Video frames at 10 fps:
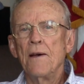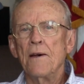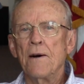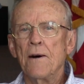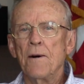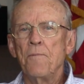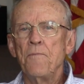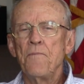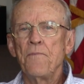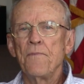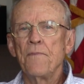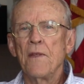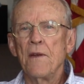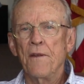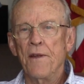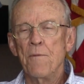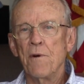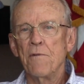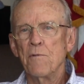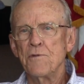Uh, name
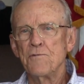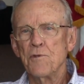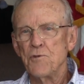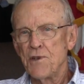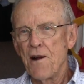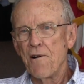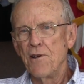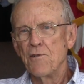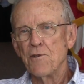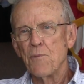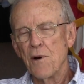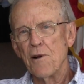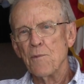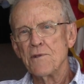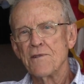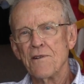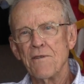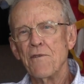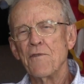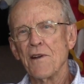of it was Rosario Apartments. I'll
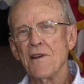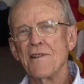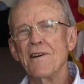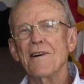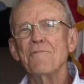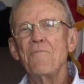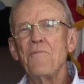never forget that.